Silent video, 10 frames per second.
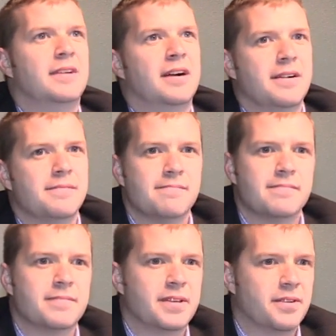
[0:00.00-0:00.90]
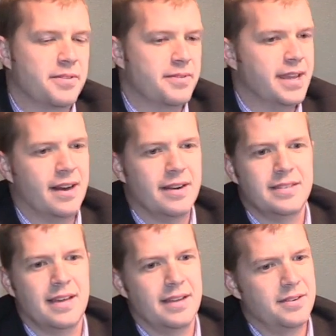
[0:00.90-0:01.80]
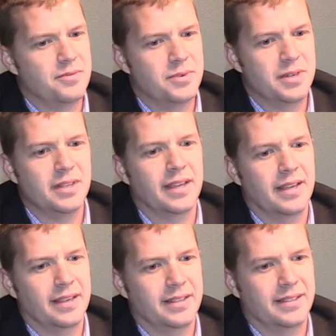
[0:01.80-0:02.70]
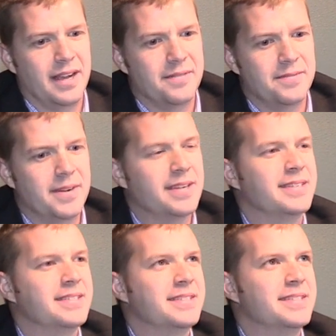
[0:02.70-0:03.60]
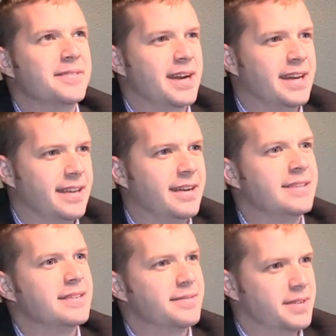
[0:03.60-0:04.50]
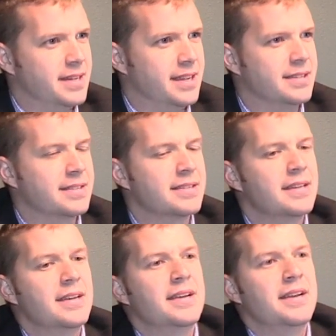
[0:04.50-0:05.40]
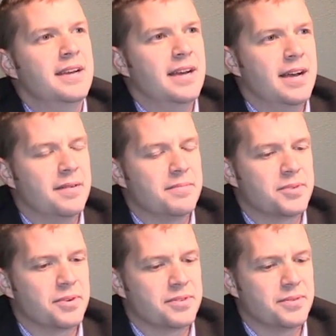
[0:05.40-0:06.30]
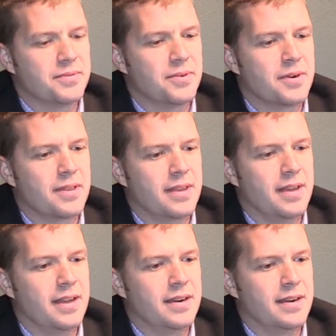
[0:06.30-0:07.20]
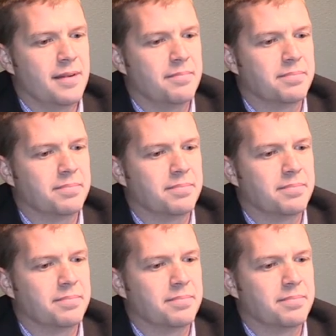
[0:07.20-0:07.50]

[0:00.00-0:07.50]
You know, 3 counties that really have very different identities, different needs, so on and so forth. And I